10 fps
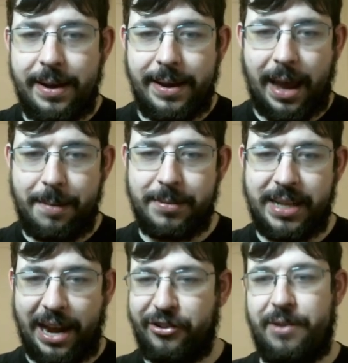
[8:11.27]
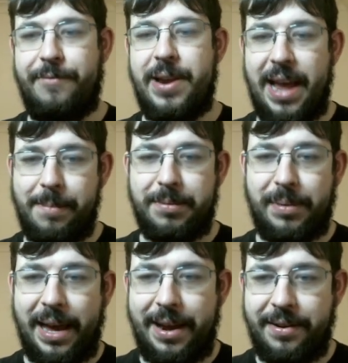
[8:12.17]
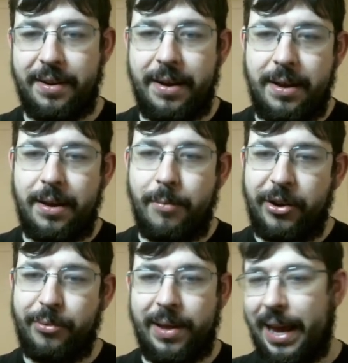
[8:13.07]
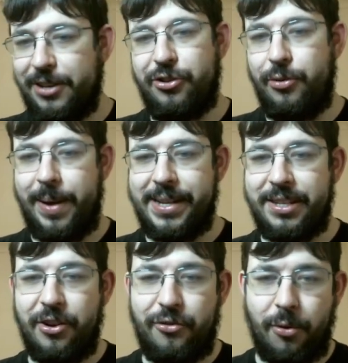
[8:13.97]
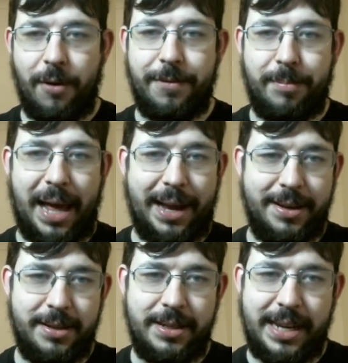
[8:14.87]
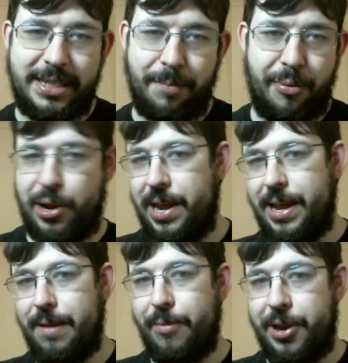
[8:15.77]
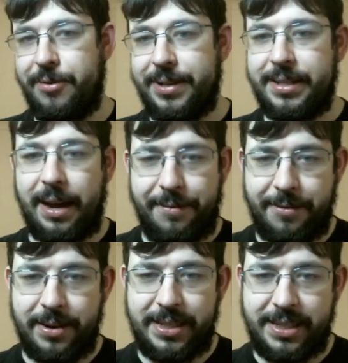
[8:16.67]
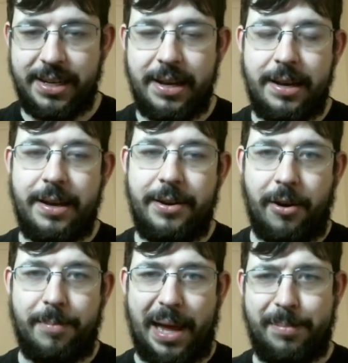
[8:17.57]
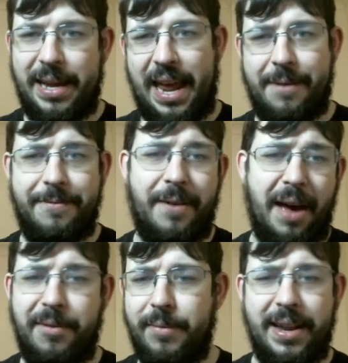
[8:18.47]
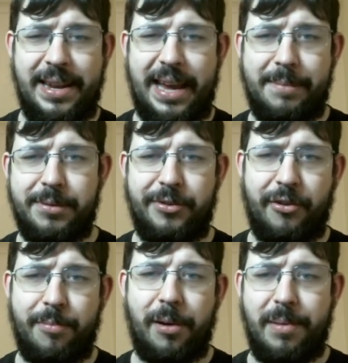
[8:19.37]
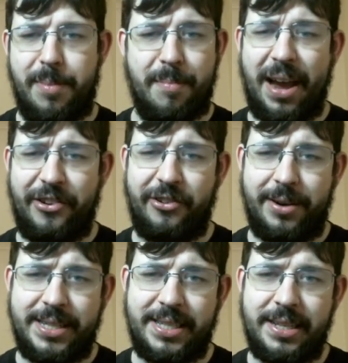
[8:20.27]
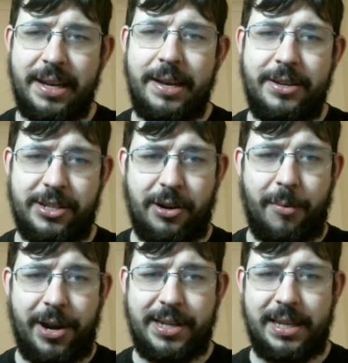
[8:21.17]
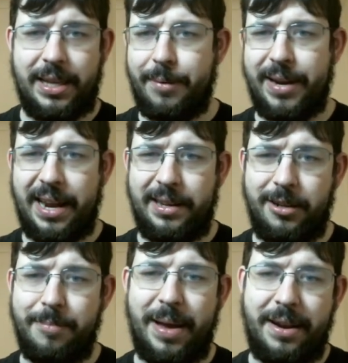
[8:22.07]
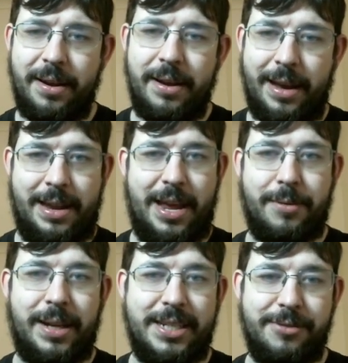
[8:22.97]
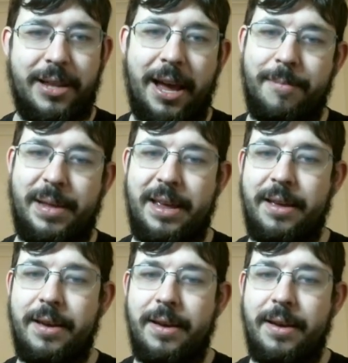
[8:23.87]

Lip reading: games, actually three games played, which were like two wins and a draw for black. So that's a pretty good sign for us. You know, black played f5 in one of the games, which would probably be my choice, just, you know, wanting to liquidate a little bit and equalize reliably.